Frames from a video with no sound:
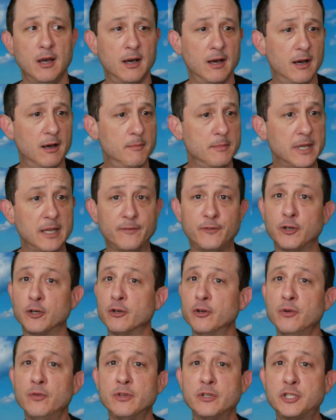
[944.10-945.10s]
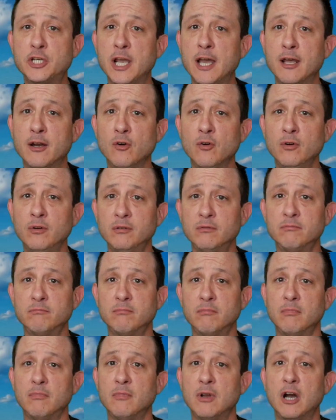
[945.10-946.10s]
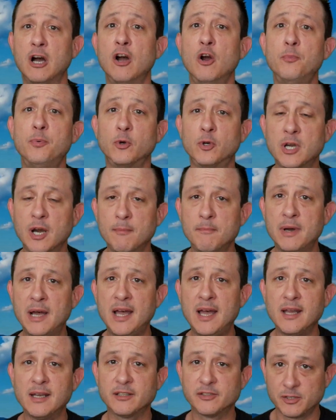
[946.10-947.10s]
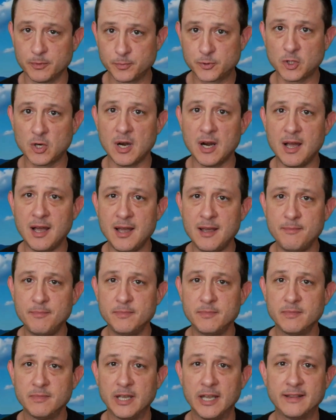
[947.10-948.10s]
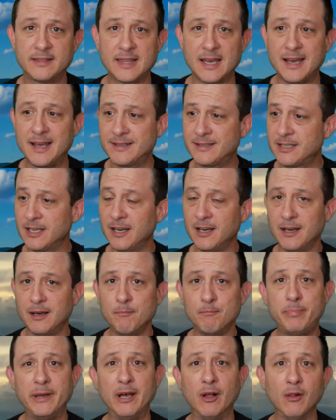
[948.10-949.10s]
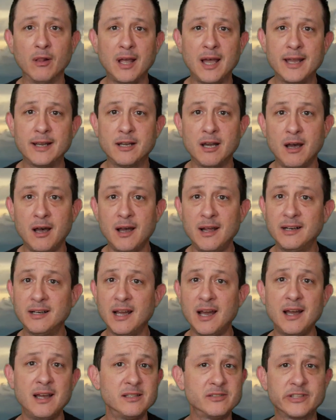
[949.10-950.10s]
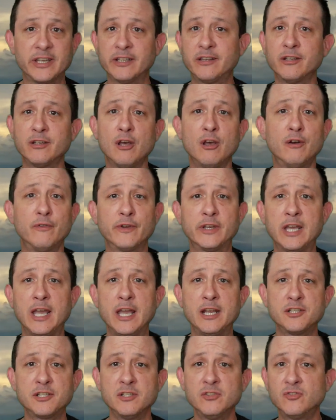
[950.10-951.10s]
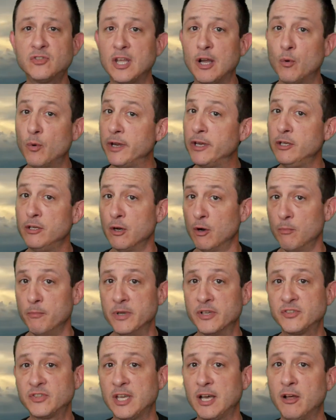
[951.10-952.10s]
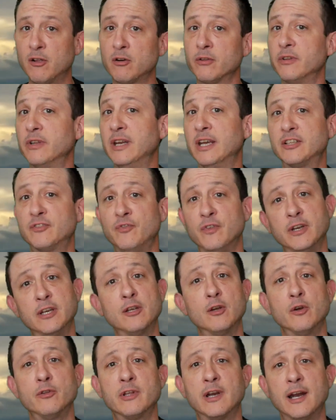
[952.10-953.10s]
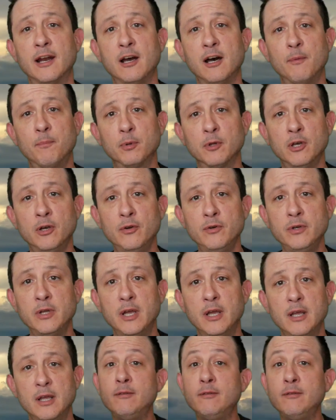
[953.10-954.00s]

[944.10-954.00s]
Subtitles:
If you're new to the channel, I hope you'll come back, subscribe, hit that bell icon, guys. Get the notifications. That way you don't miss out on the next video that I upload.